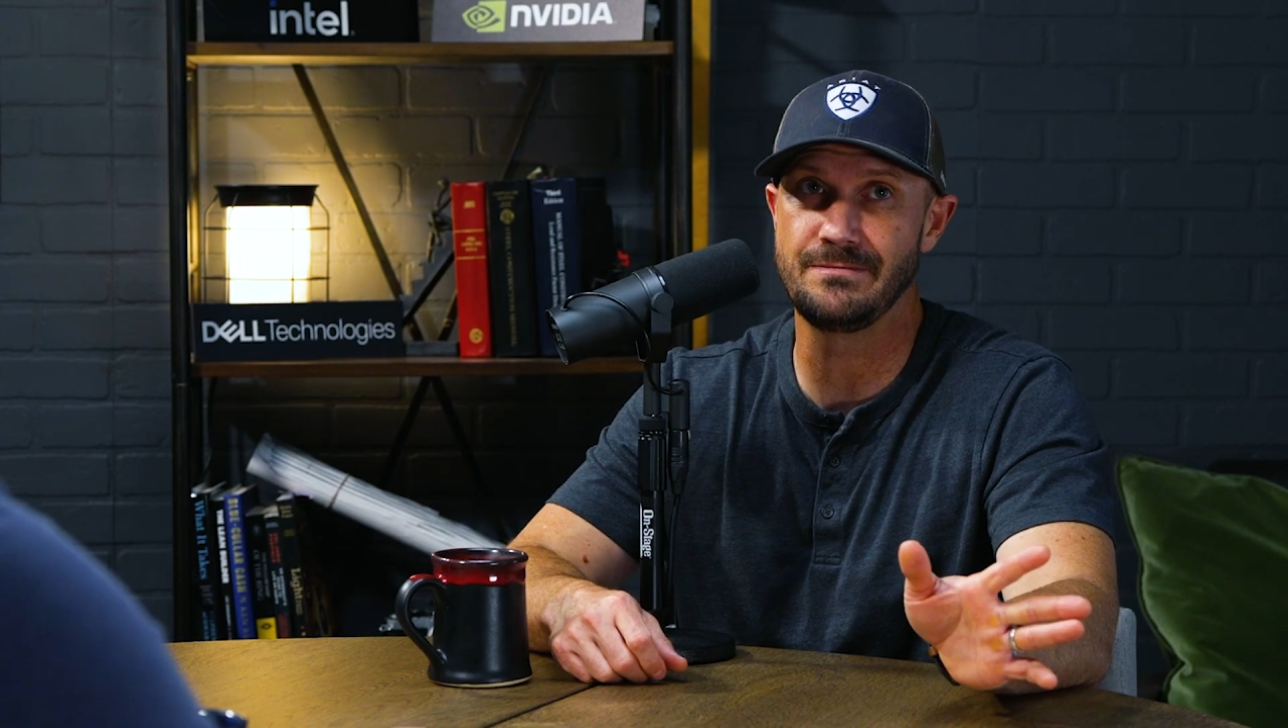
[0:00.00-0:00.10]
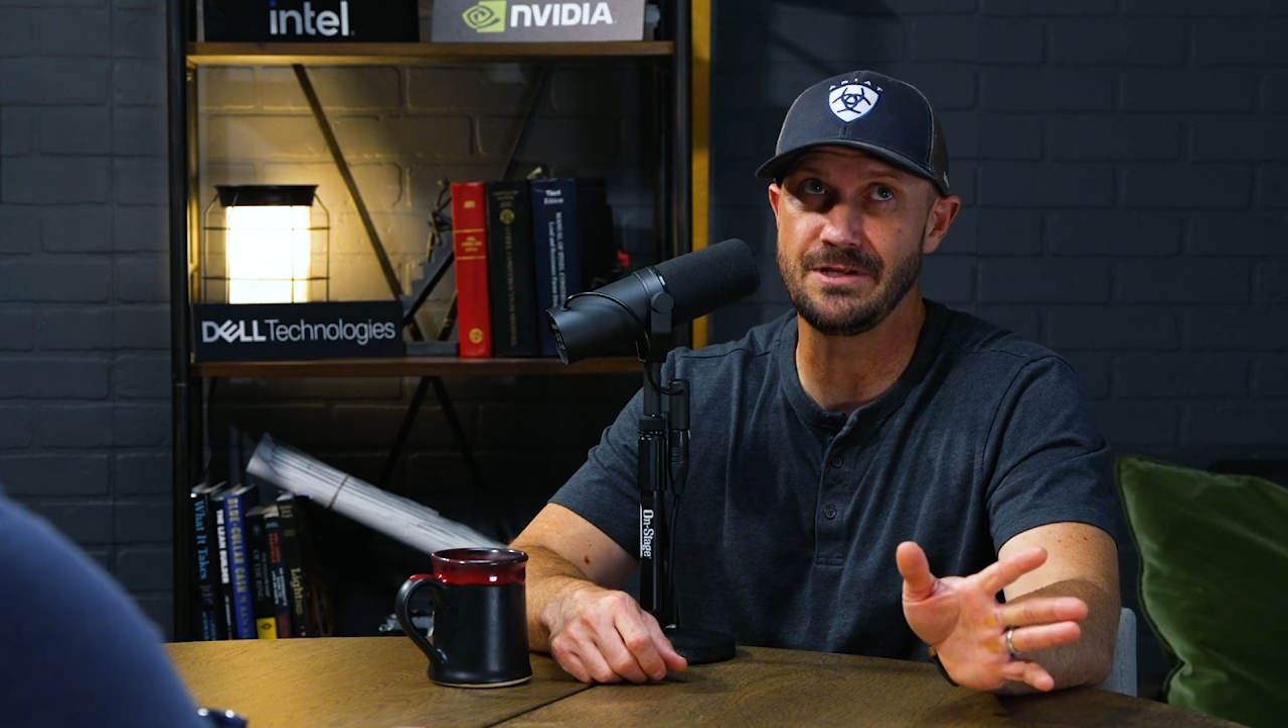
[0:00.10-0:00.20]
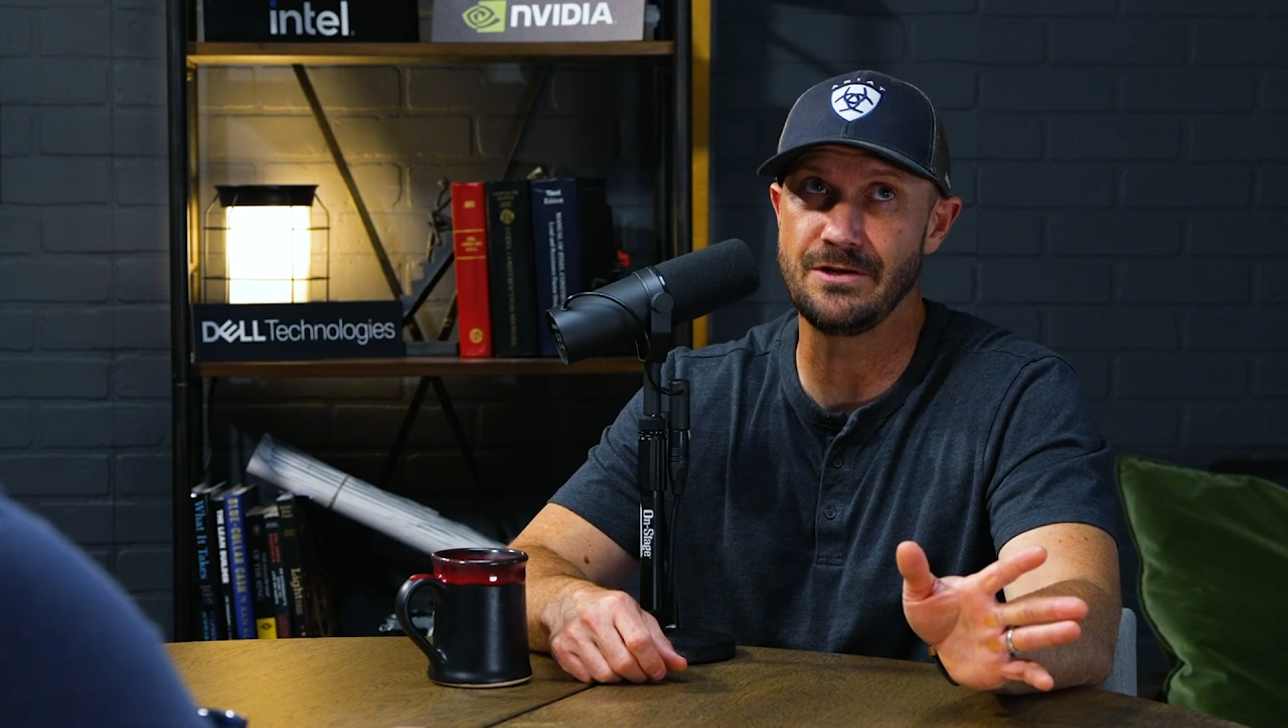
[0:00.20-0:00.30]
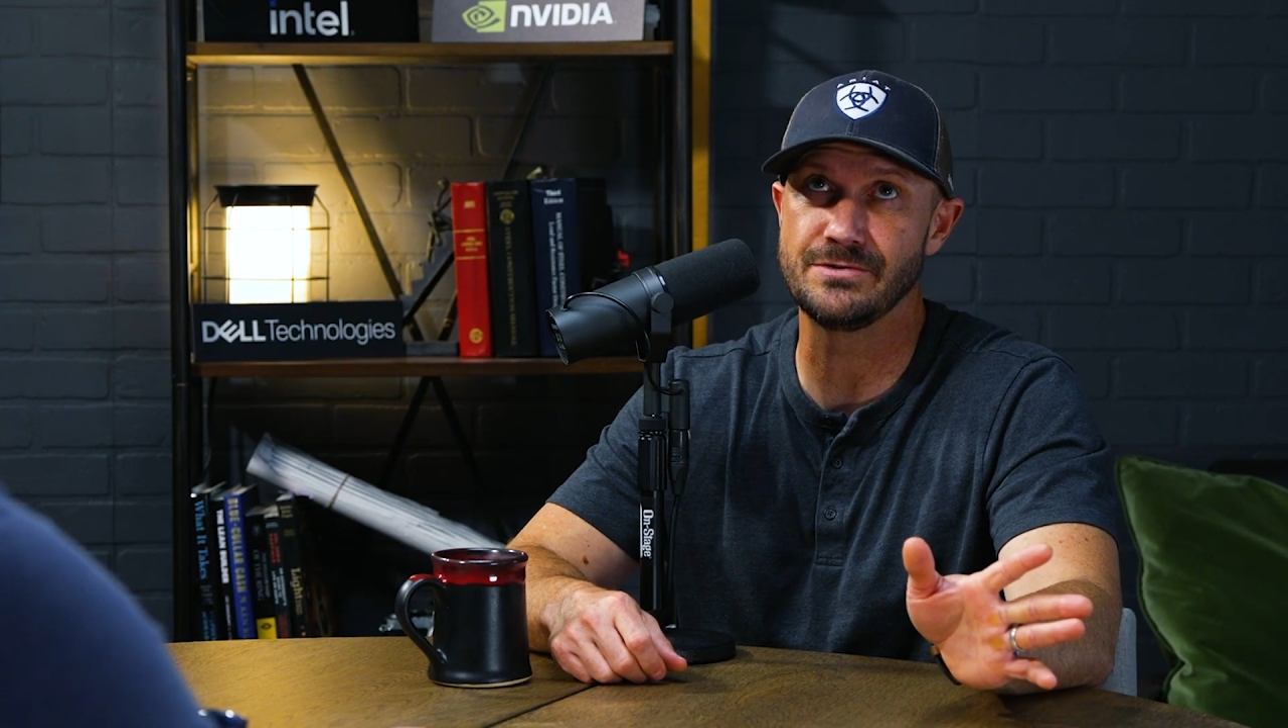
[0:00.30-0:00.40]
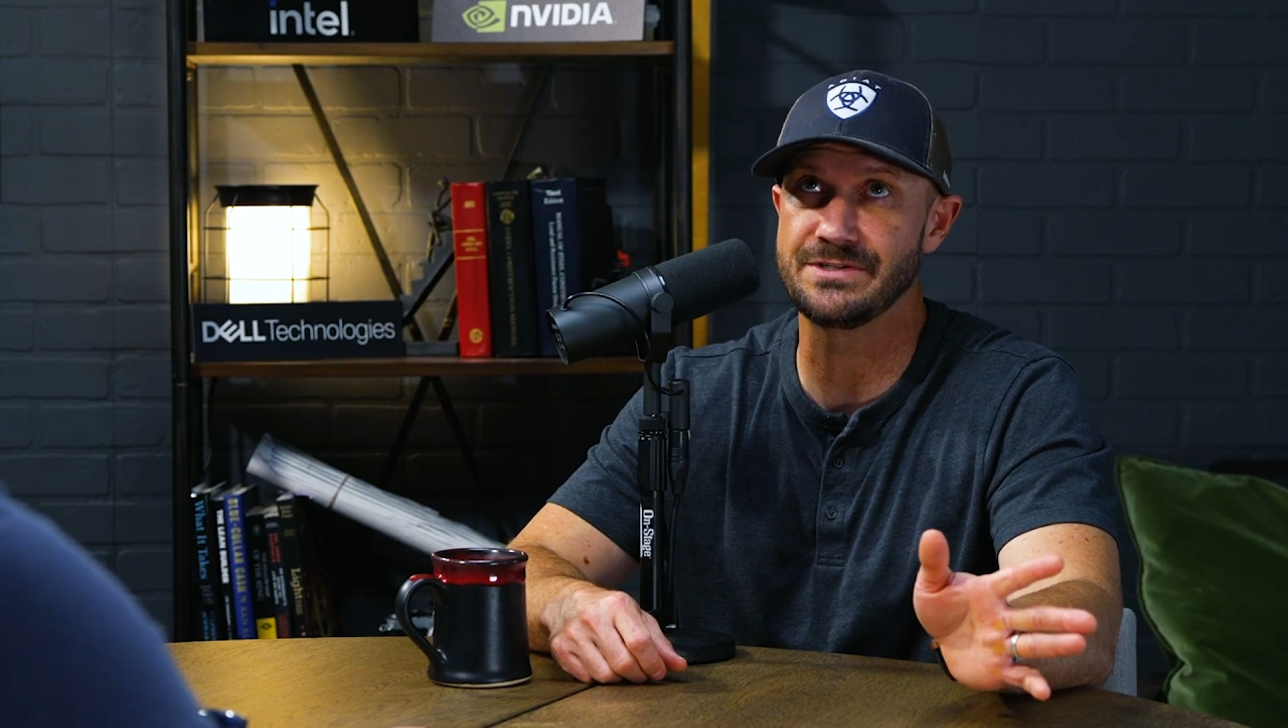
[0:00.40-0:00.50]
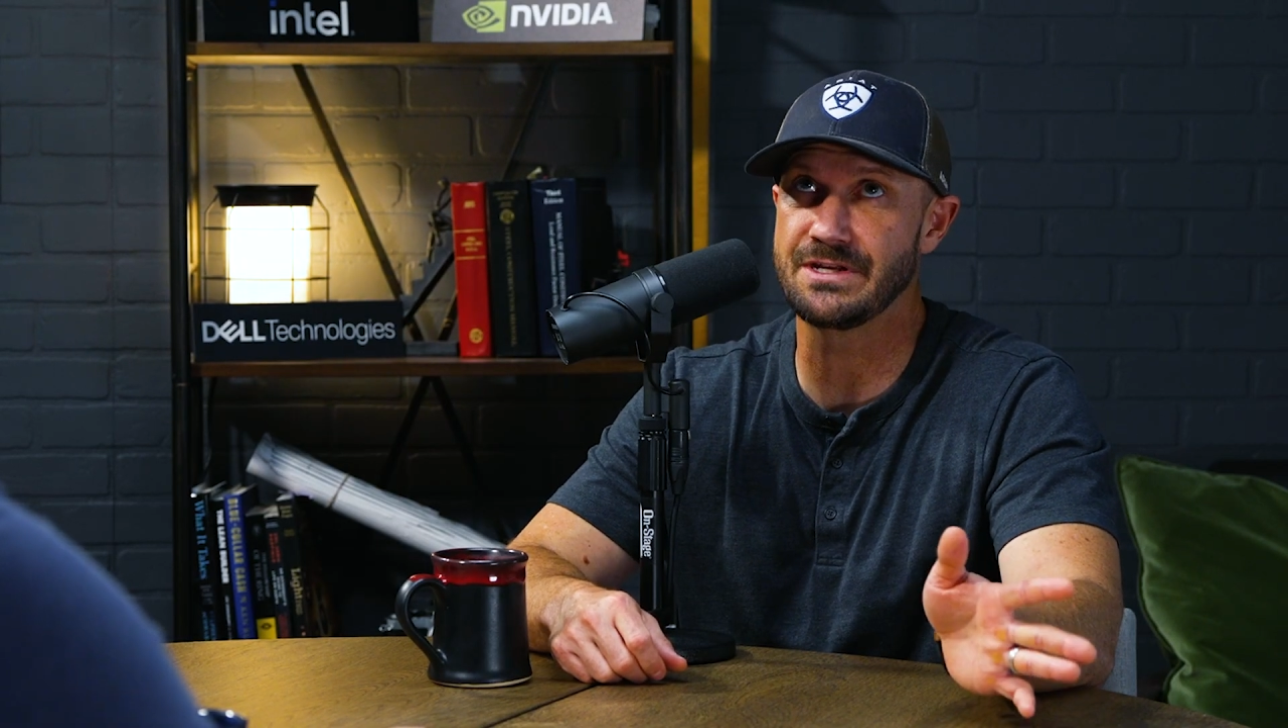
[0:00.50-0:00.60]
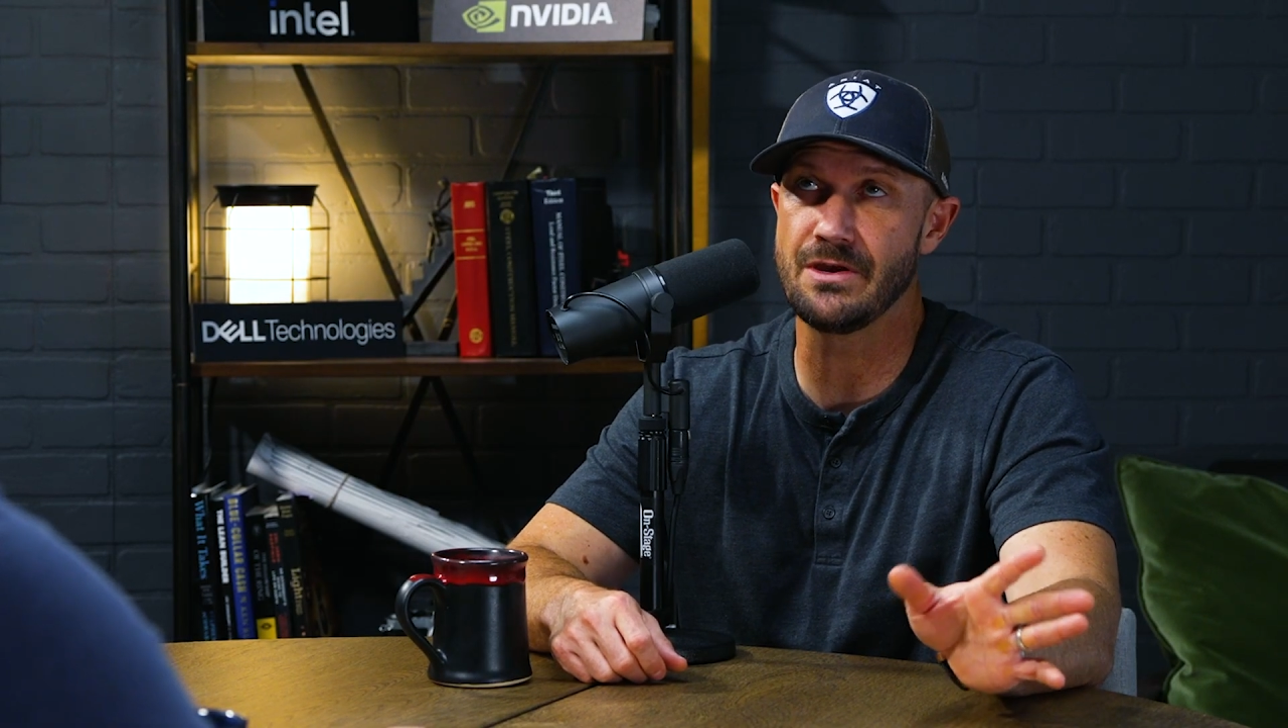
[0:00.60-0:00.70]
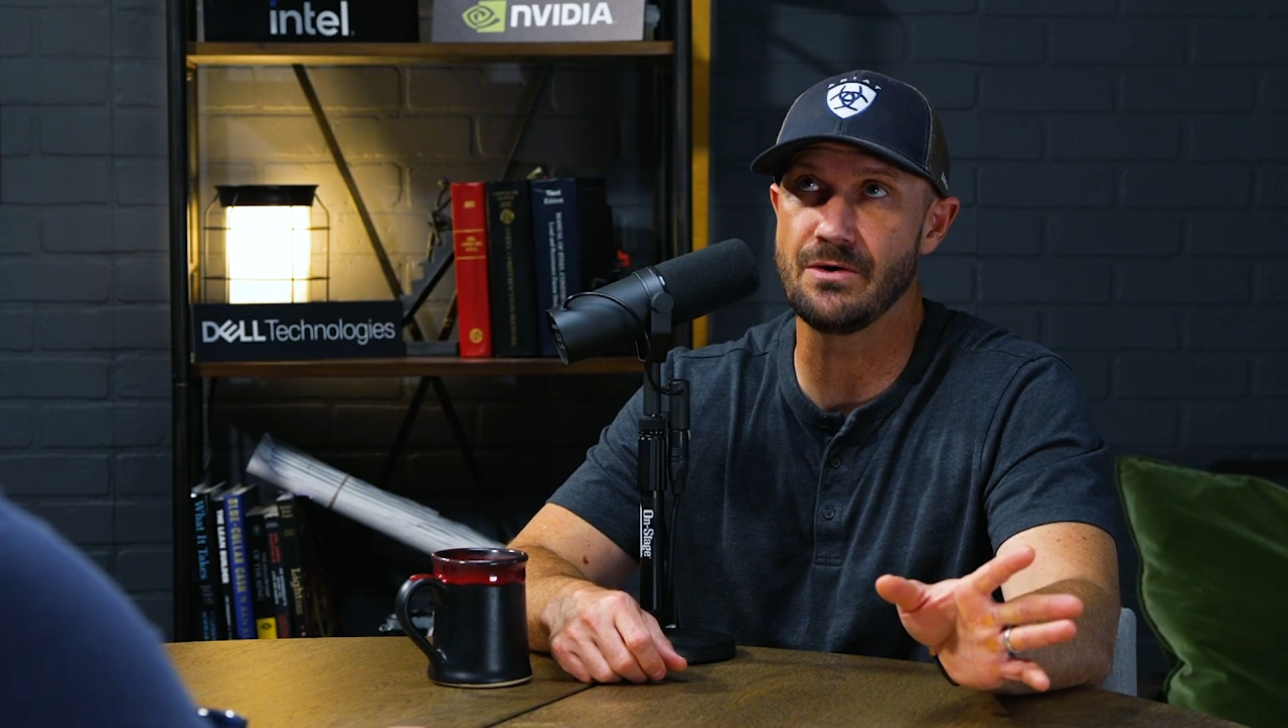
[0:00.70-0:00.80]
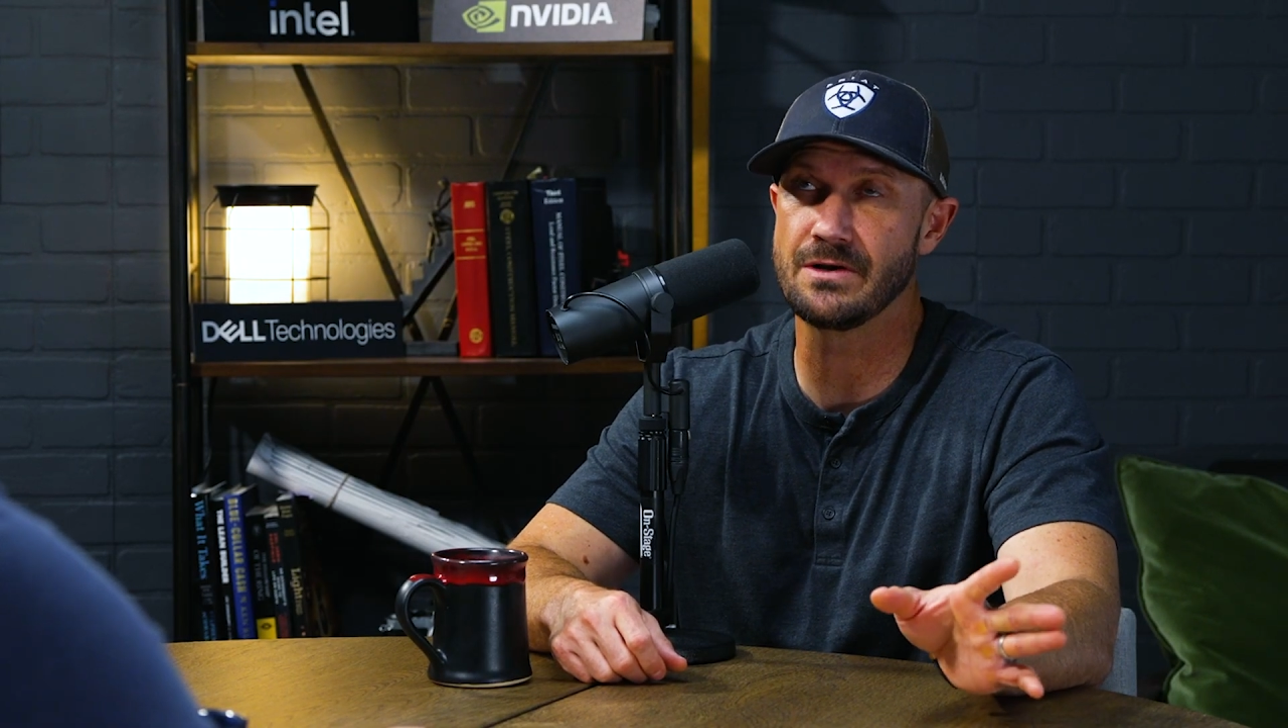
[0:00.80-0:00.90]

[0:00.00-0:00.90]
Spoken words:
years ago,